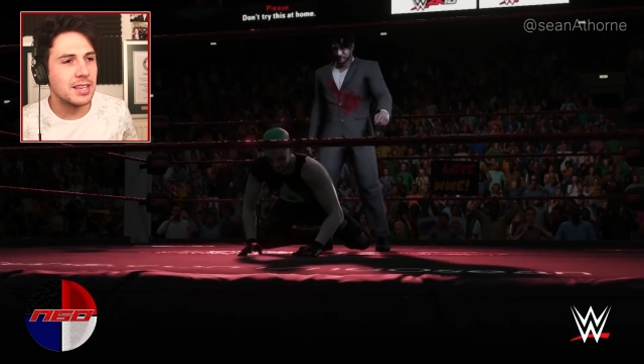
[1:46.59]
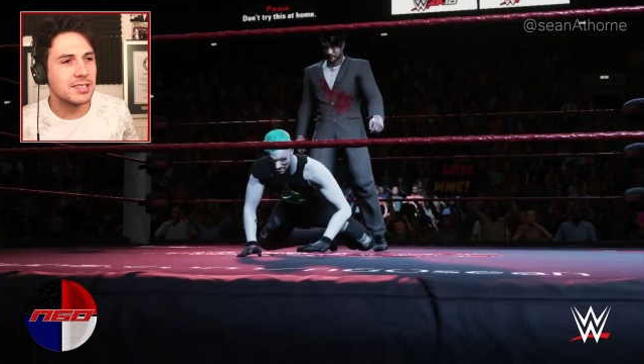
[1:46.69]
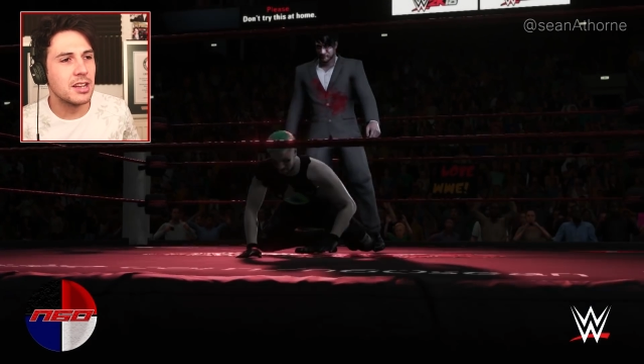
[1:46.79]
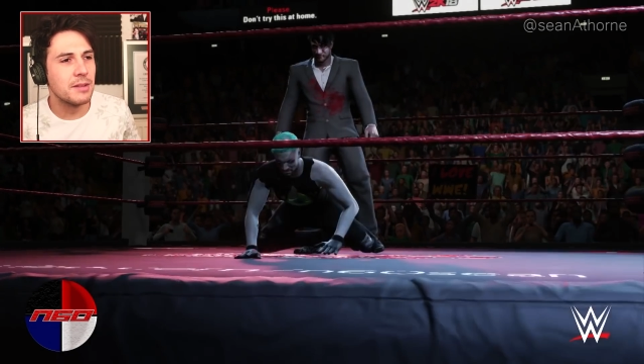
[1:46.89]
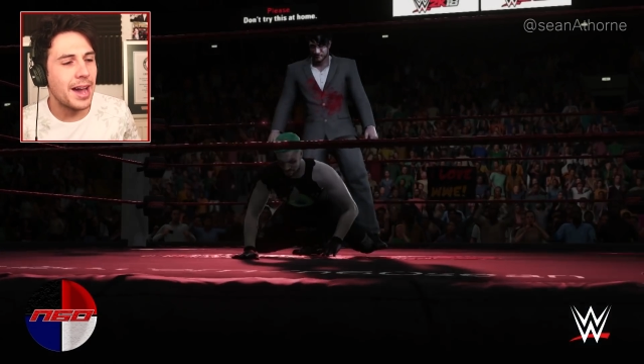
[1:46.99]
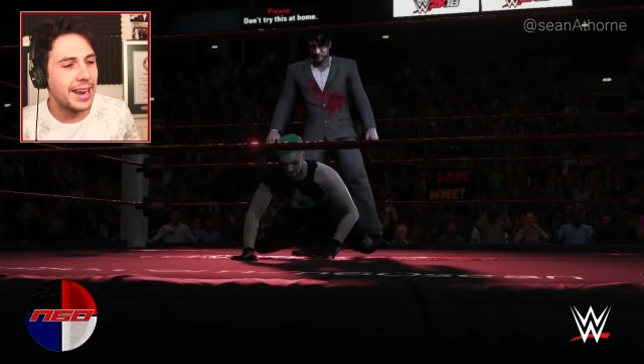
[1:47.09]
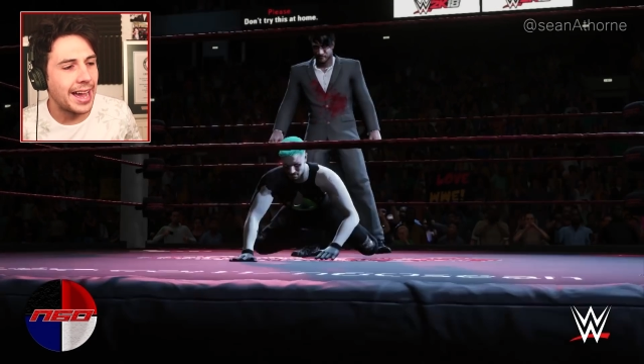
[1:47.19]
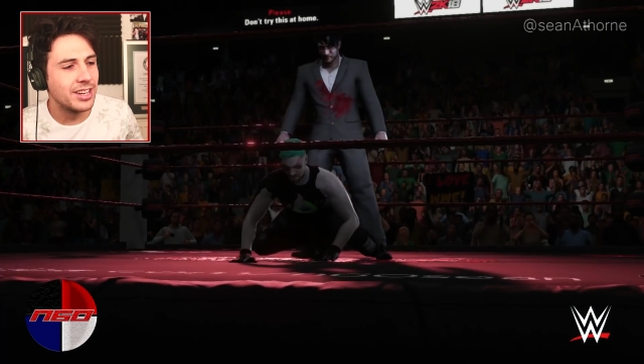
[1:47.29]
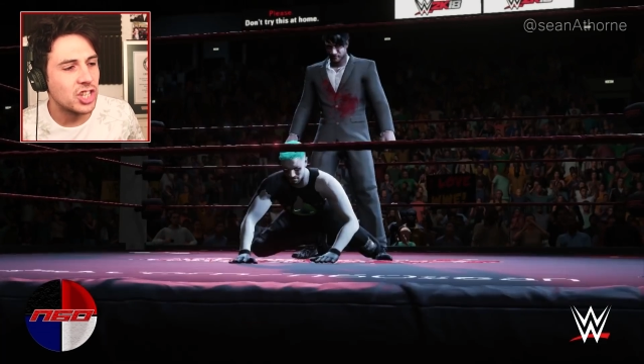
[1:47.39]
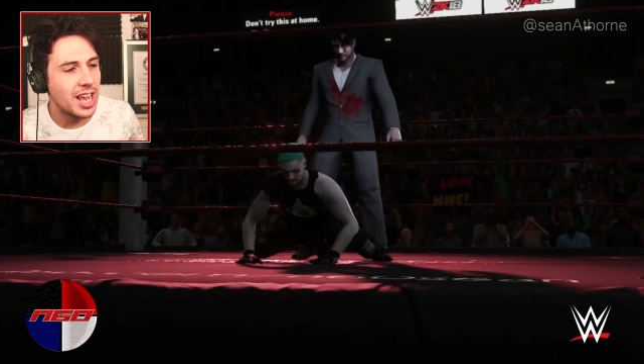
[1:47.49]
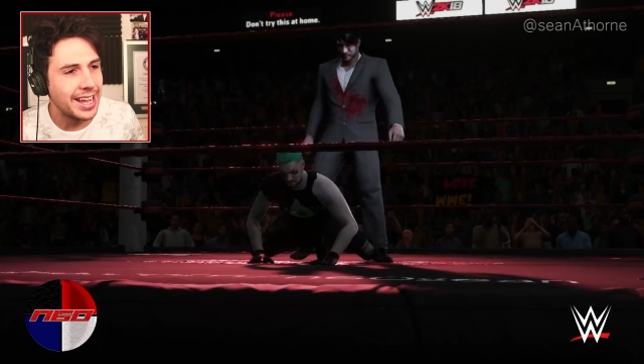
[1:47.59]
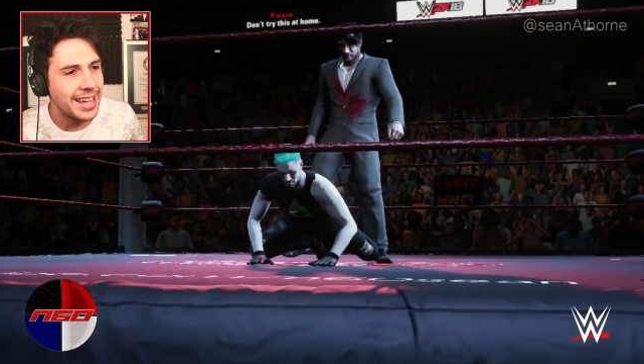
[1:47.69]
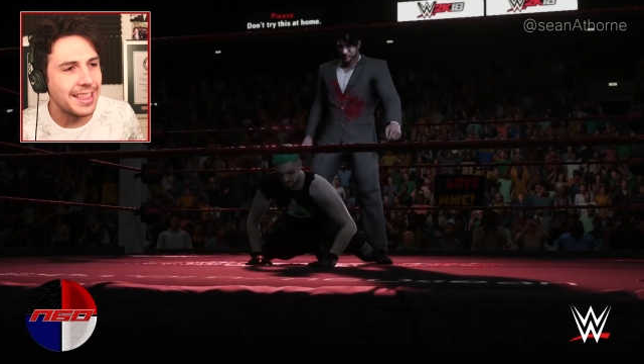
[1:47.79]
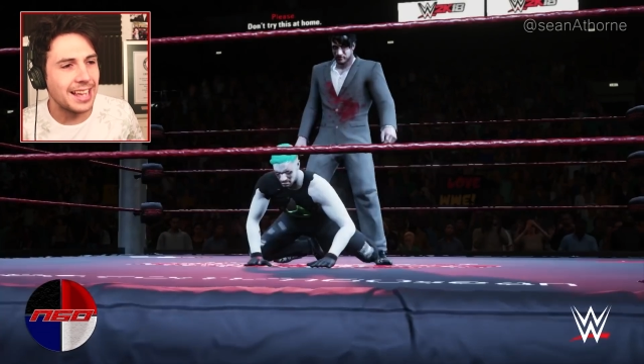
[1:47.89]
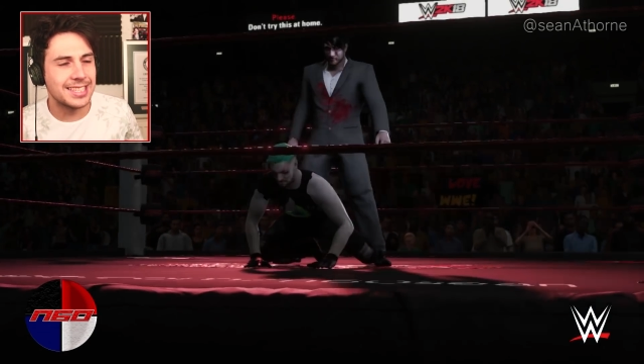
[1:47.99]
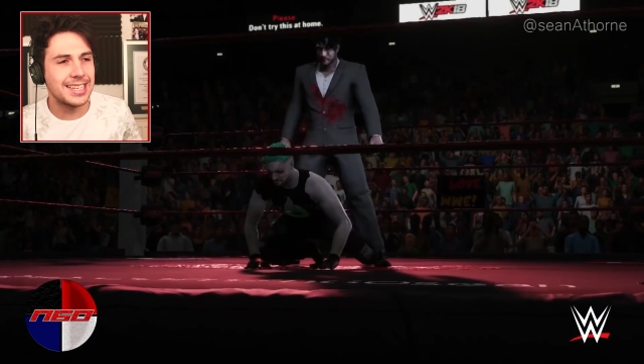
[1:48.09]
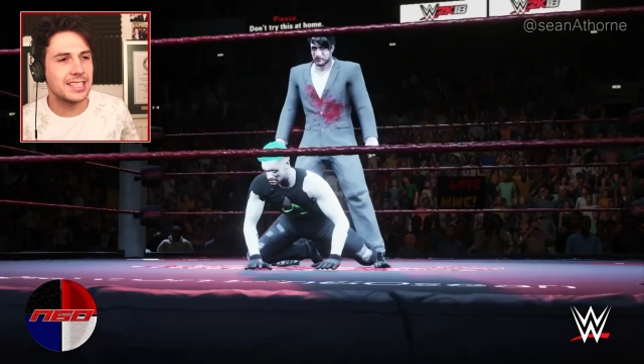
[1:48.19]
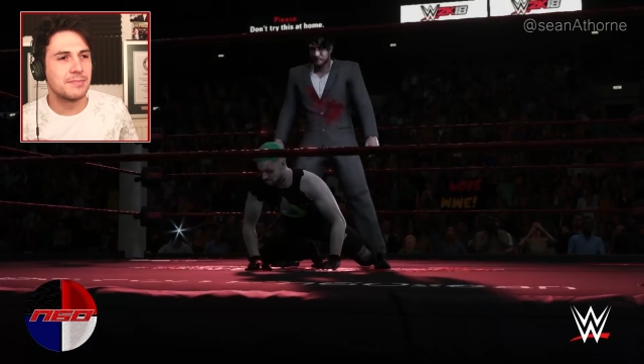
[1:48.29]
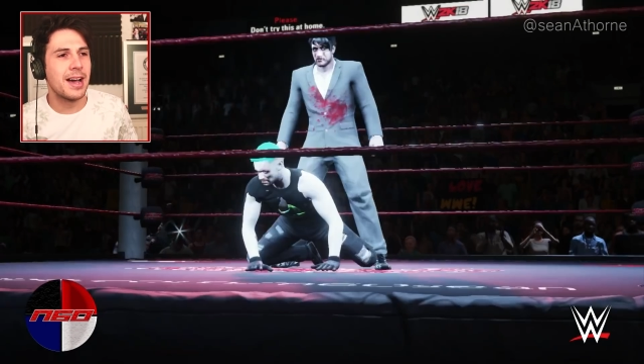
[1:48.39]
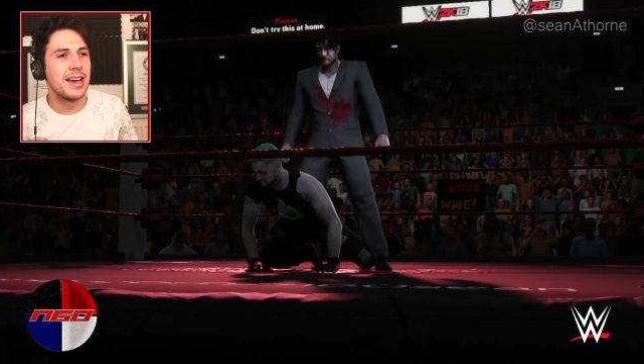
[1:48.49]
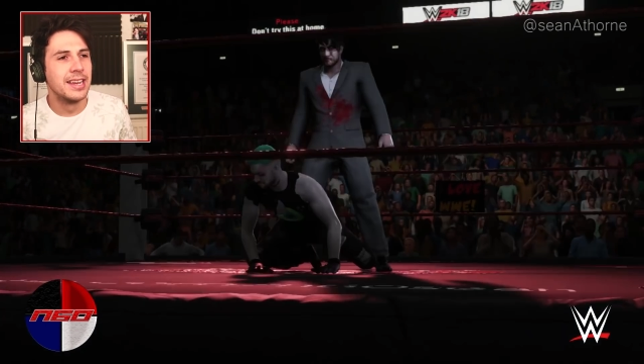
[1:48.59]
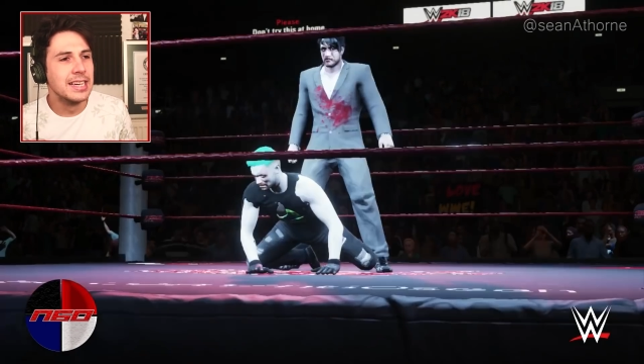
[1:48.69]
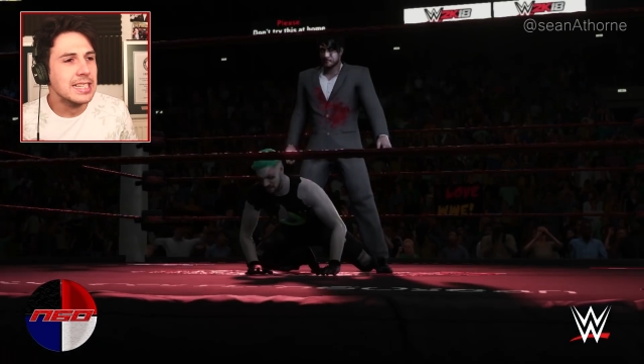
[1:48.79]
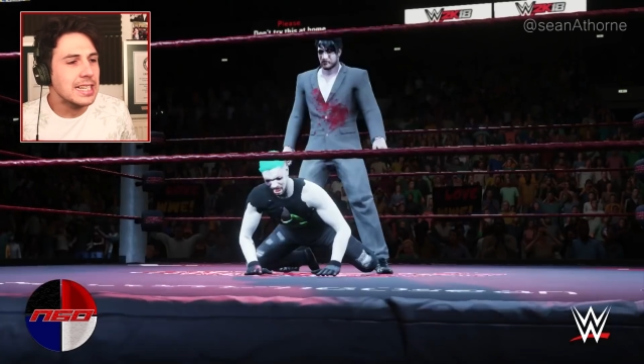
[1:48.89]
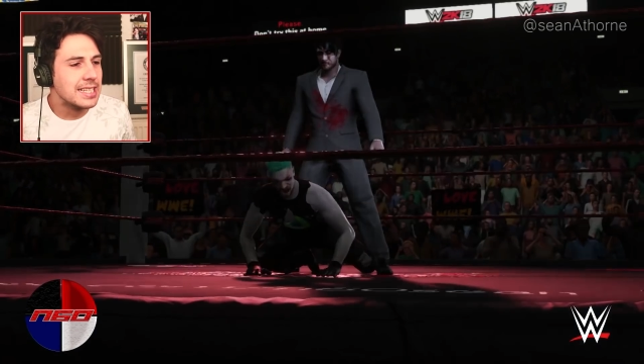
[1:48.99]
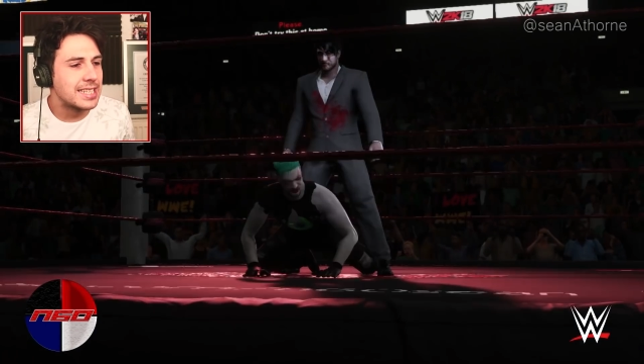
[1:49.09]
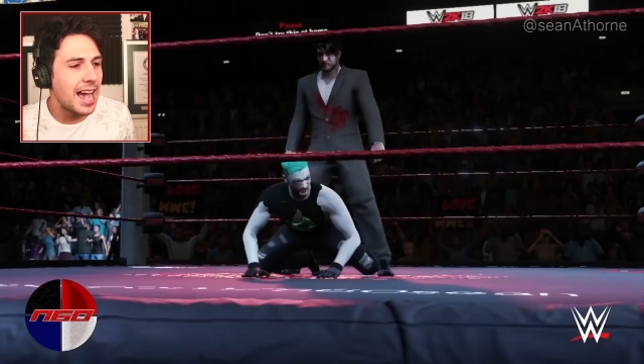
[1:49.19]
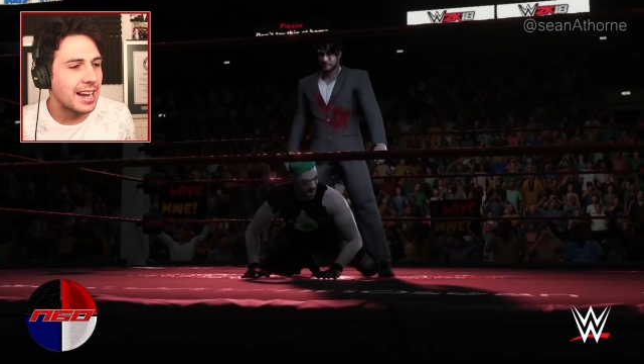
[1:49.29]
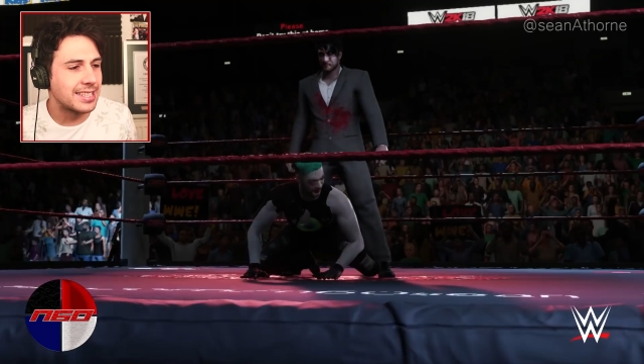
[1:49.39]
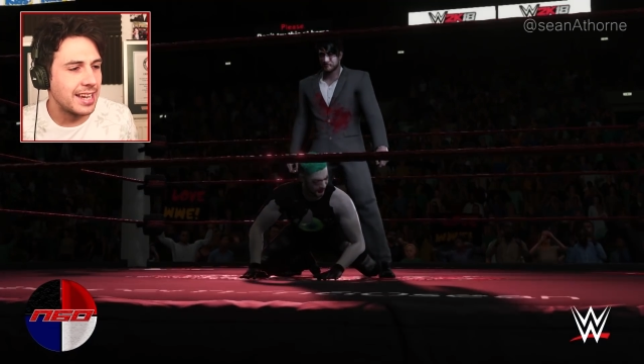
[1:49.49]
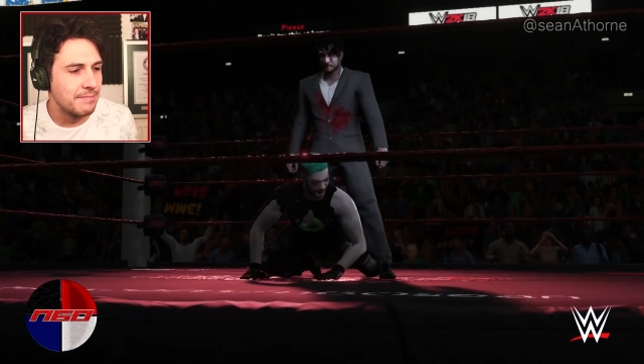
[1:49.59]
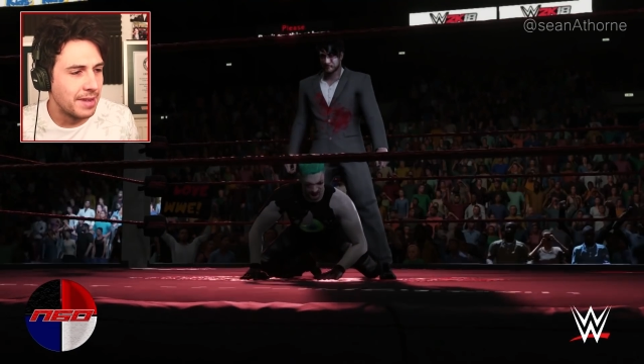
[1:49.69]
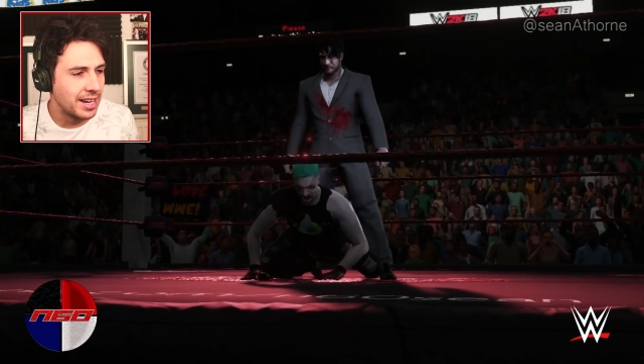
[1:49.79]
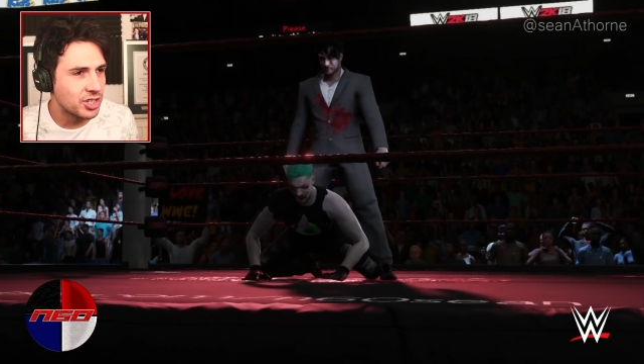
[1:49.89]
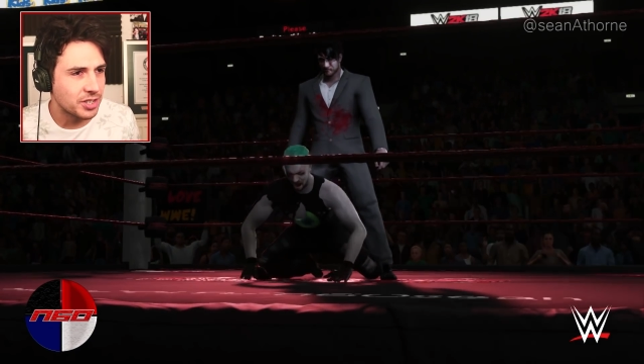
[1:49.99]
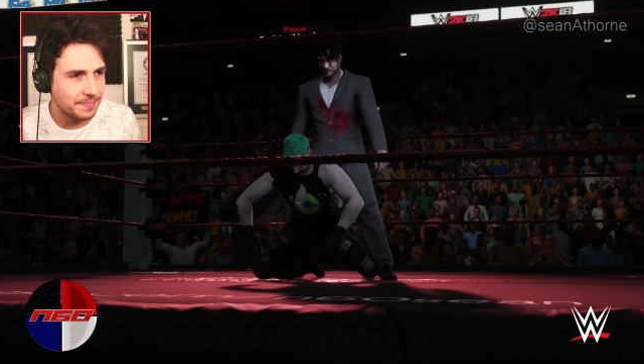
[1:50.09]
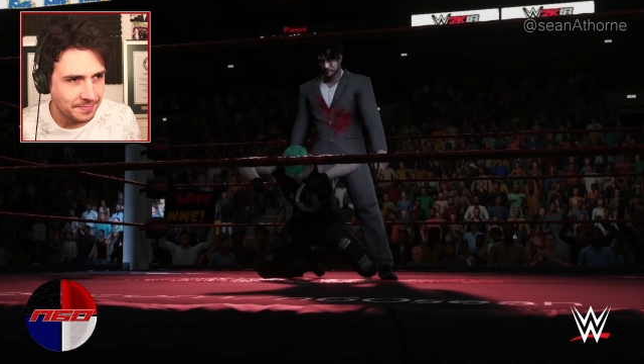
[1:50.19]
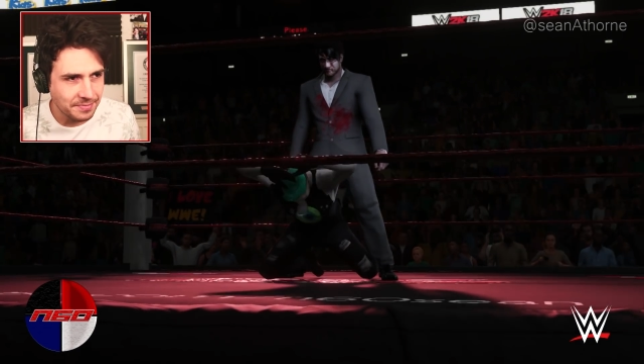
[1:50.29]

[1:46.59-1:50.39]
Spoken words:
Slogoman and Jelly in that 6-man tag team match.